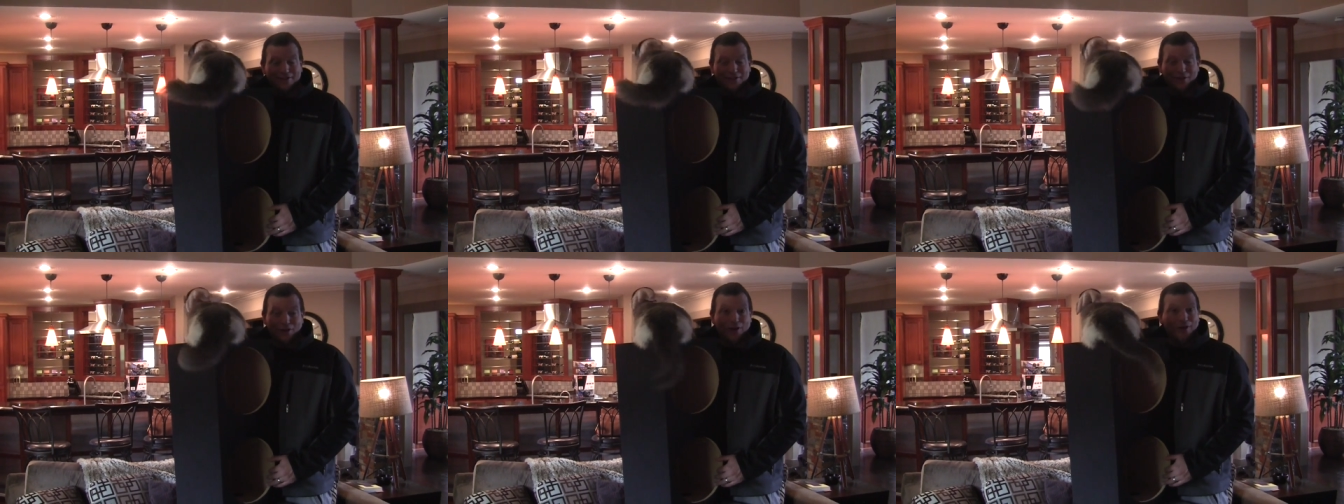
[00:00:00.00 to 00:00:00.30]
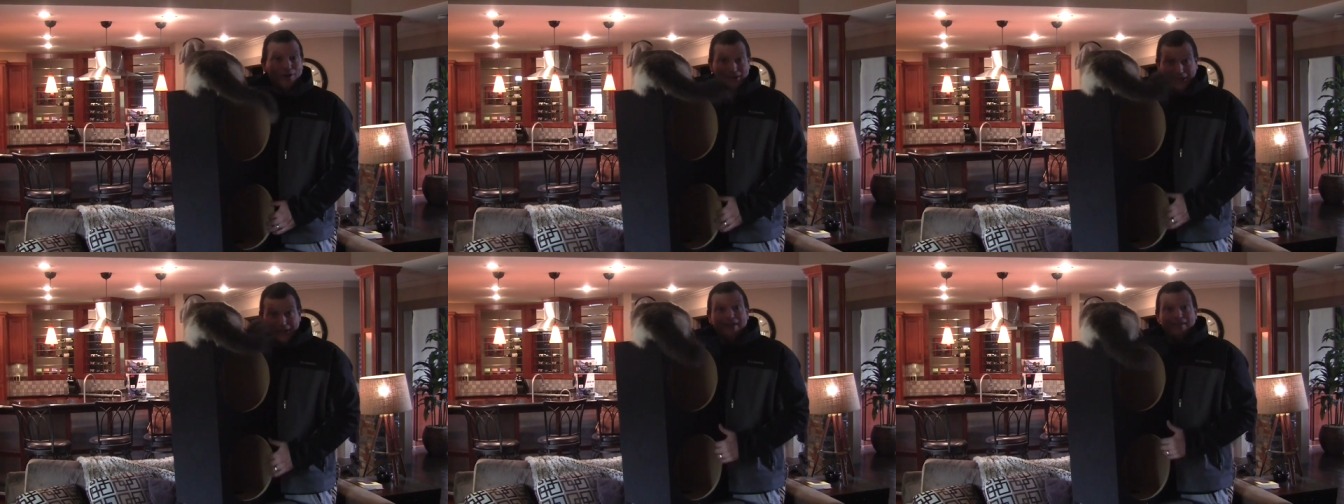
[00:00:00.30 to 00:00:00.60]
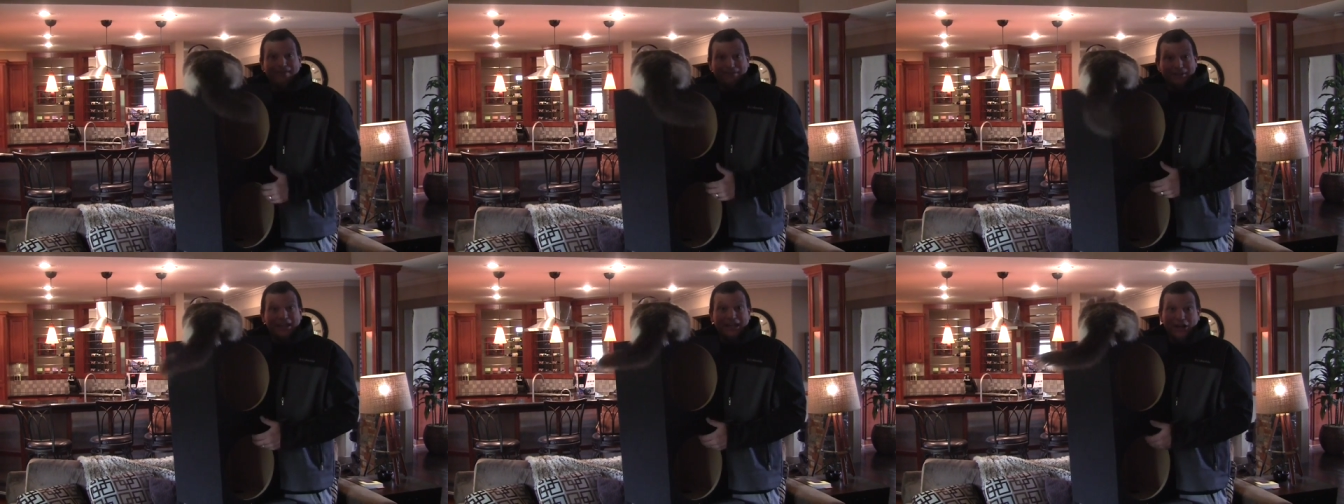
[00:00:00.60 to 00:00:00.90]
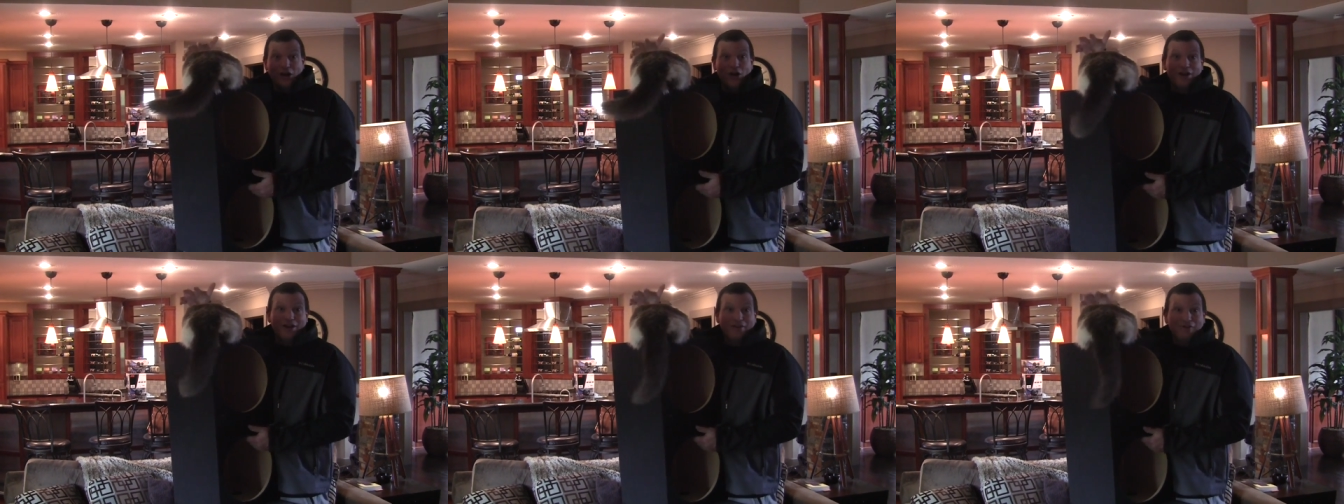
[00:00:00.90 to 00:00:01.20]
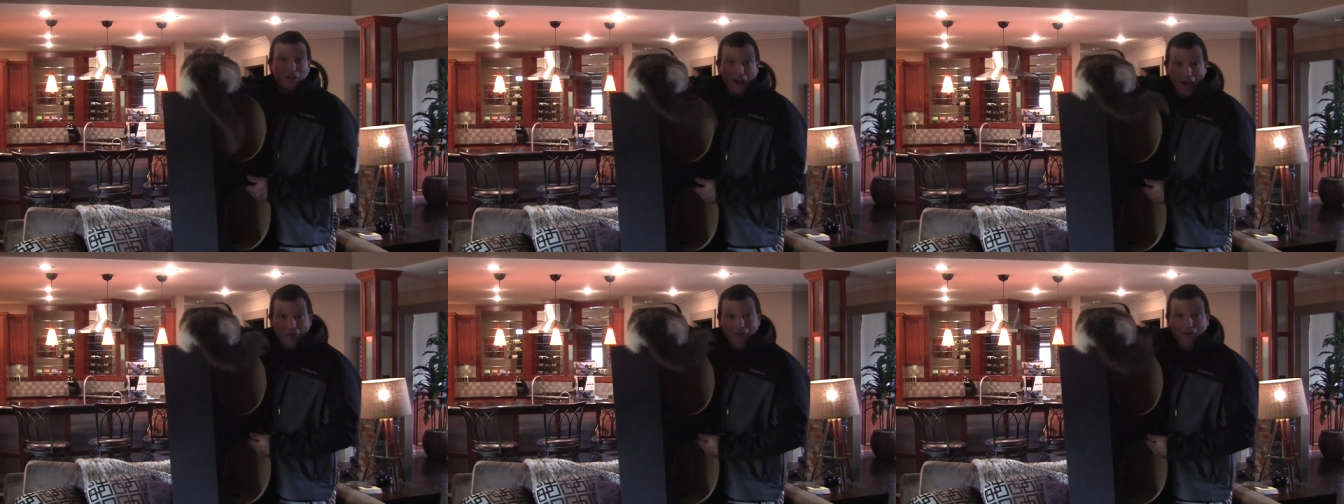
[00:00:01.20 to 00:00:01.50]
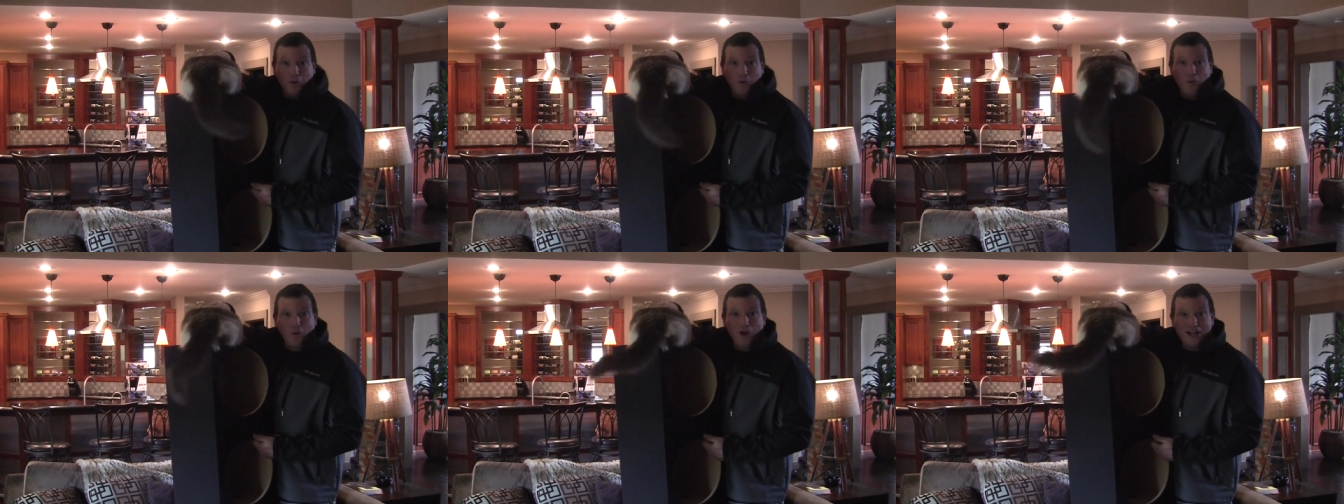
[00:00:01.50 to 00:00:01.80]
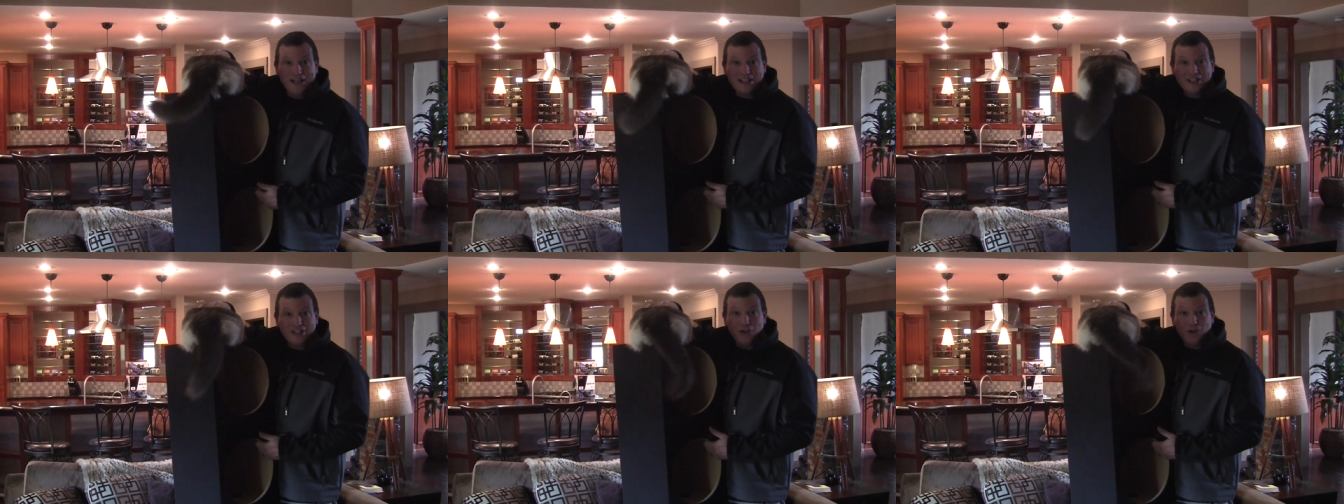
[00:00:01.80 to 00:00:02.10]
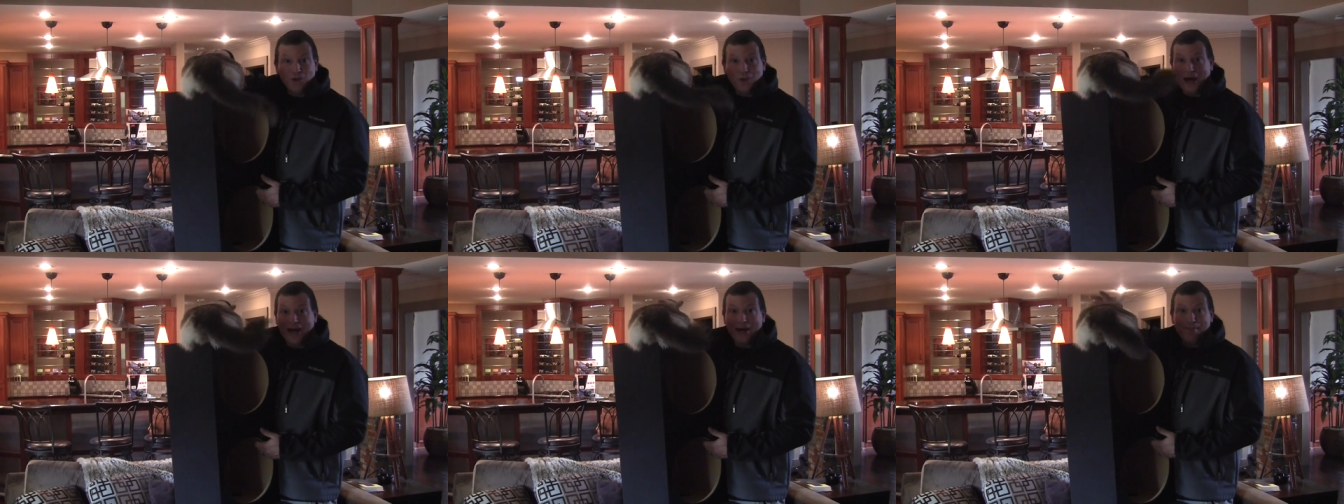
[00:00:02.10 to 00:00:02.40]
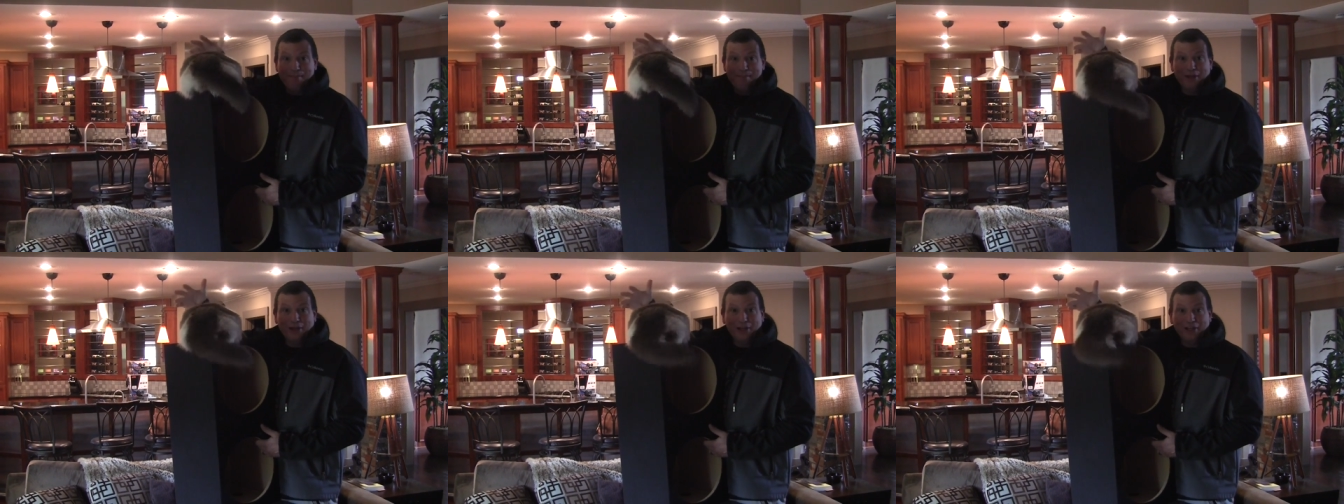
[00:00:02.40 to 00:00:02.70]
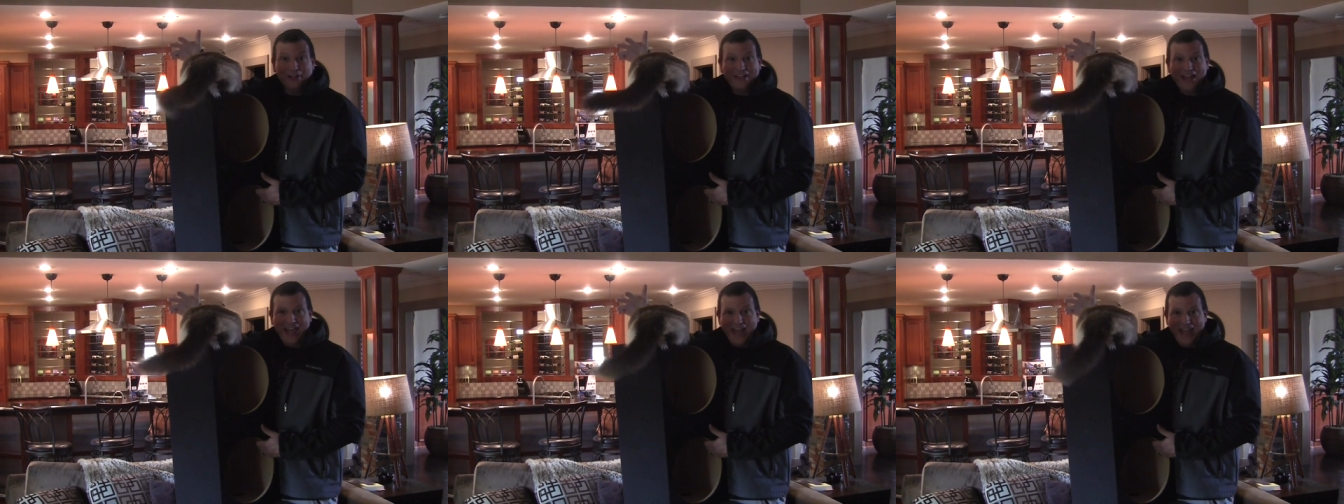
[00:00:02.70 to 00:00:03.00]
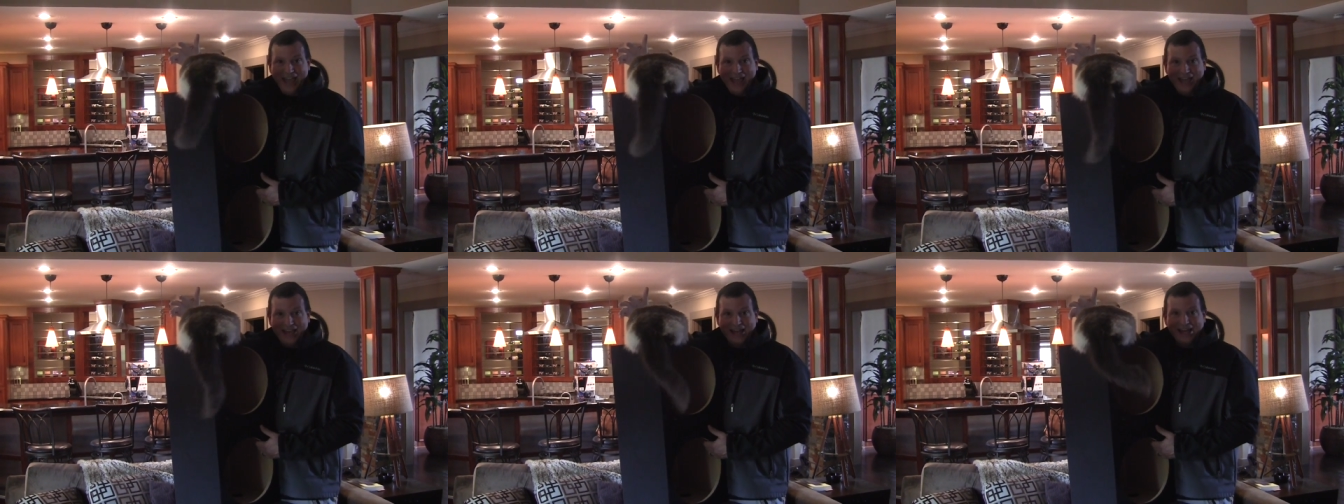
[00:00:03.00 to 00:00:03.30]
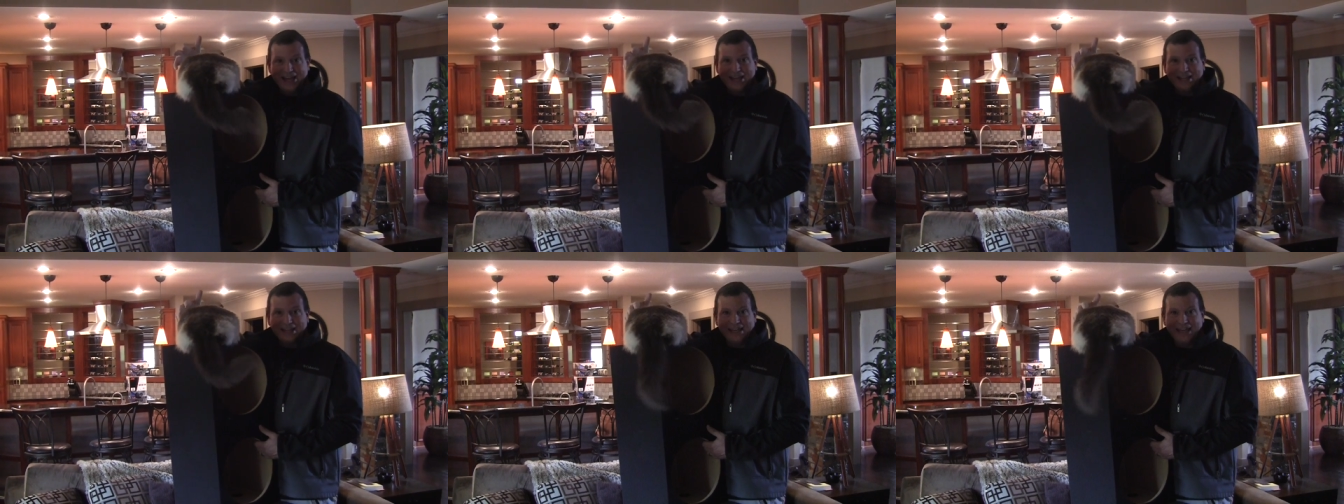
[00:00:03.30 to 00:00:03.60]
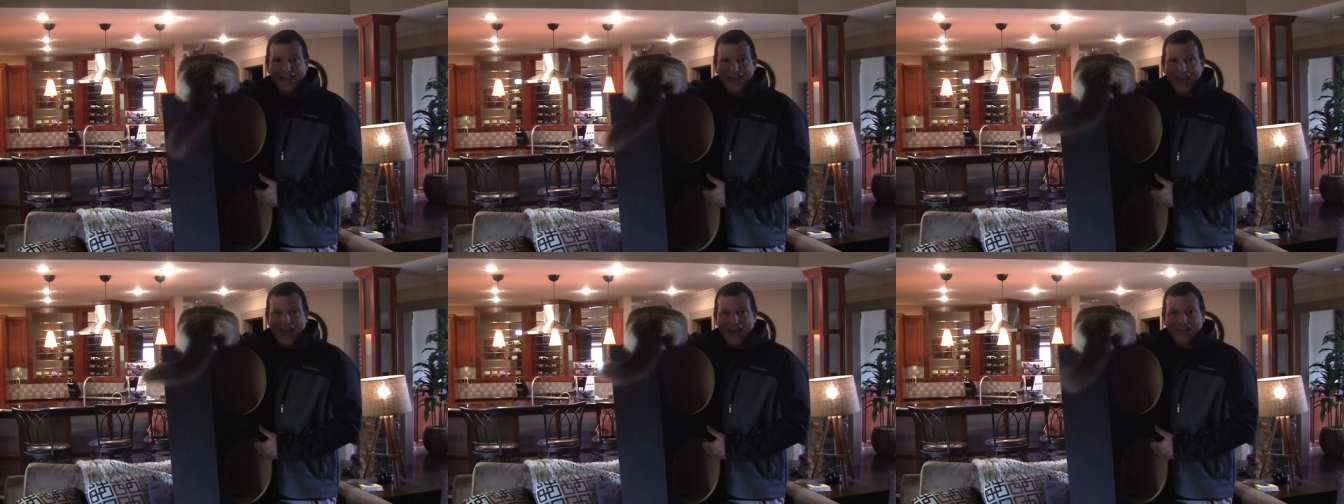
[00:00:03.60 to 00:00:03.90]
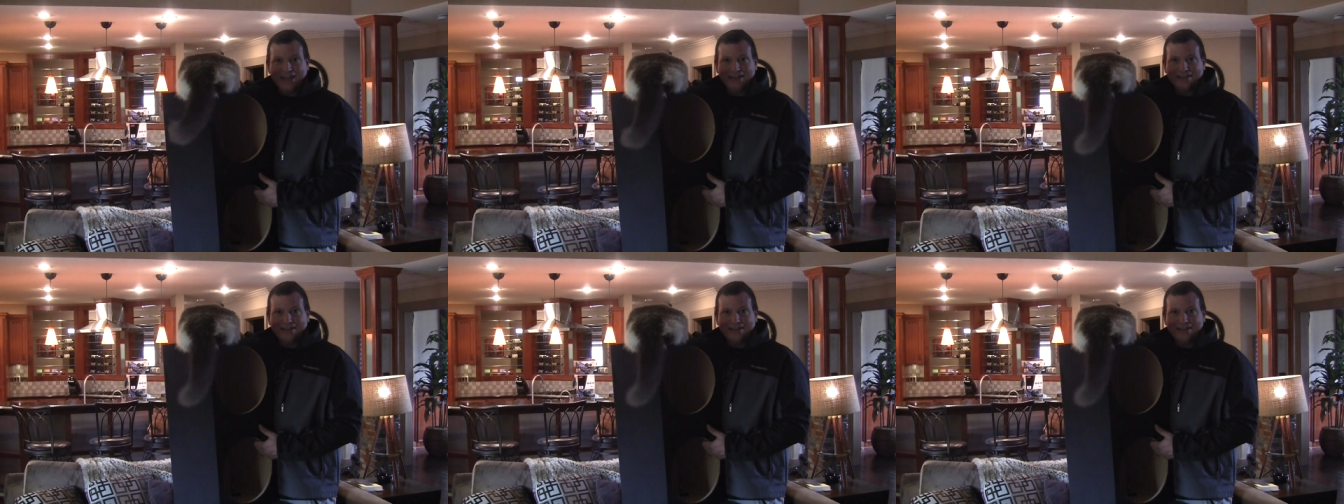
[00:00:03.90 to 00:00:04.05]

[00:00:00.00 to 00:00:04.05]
So, if you ever want to build a cat